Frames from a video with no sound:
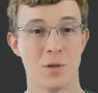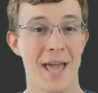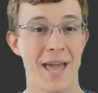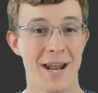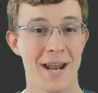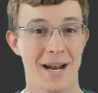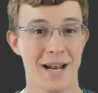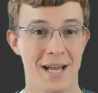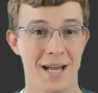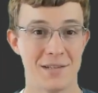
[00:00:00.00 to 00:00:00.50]

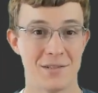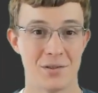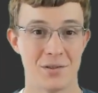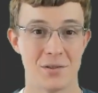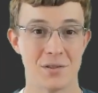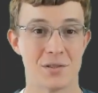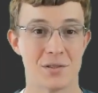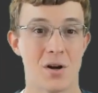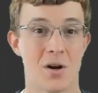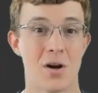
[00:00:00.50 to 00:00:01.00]

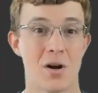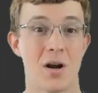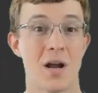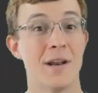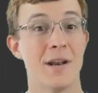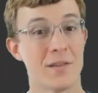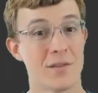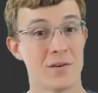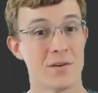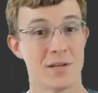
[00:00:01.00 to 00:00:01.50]
Analyzers are
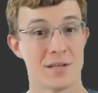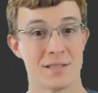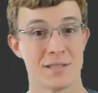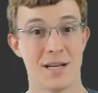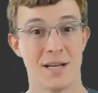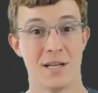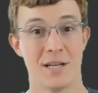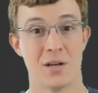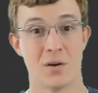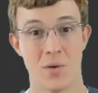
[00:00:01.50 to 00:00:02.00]
another
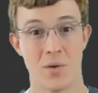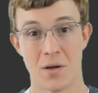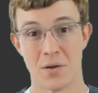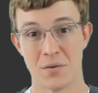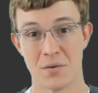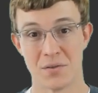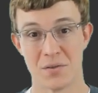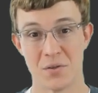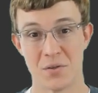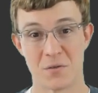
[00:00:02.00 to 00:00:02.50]
exciting
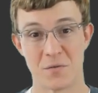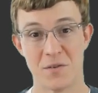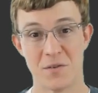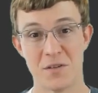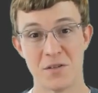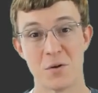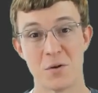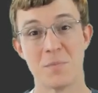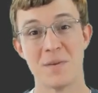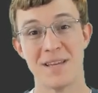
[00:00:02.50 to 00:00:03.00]
Arango Search
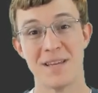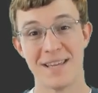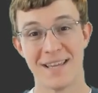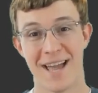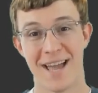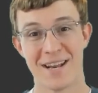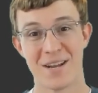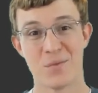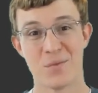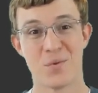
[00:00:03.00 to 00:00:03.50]
feature being
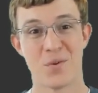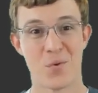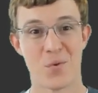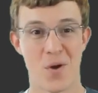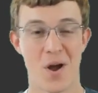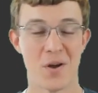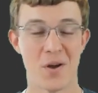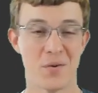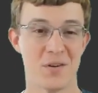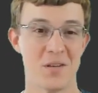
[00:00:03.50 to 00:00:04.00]
added with
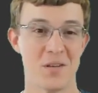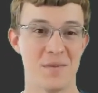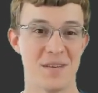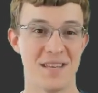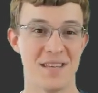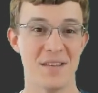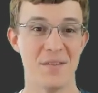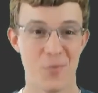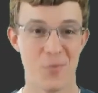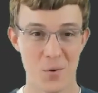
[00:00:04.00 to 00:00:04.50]

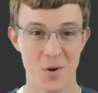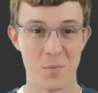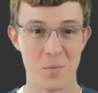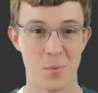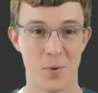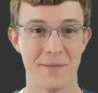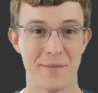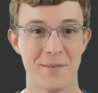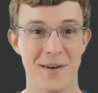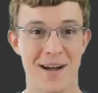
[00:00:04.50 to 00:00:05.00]
ArangoDB
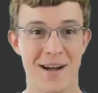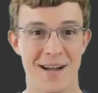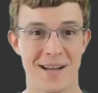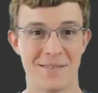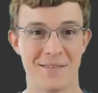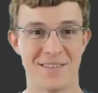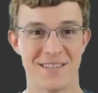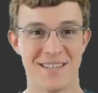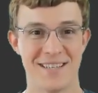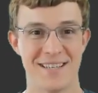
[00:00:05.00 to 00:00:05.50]
3.5.